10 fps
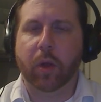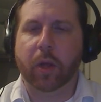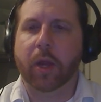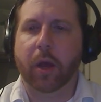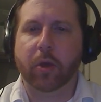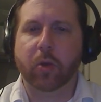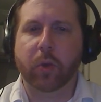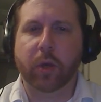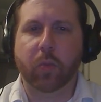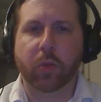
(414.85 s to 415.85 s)
And yeah, I'll
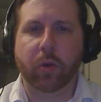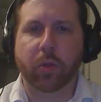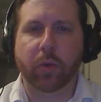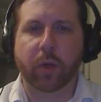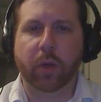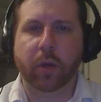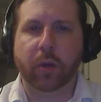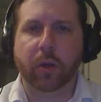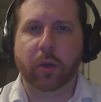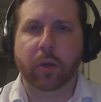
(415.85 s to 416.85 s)
swing in with all 3.
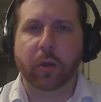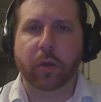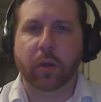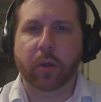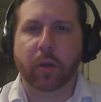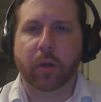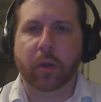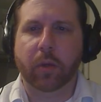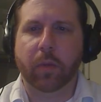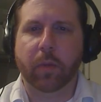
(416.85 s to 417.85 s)

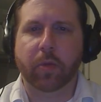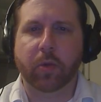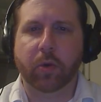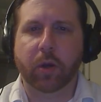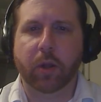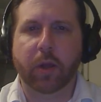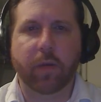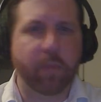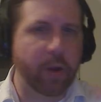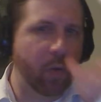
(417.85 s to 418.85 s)
I'm still gonna
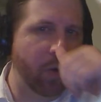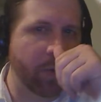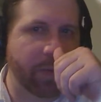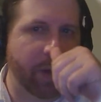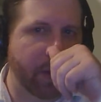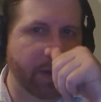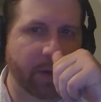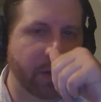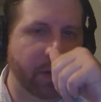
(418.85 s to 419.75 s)
leave my Hornet Bot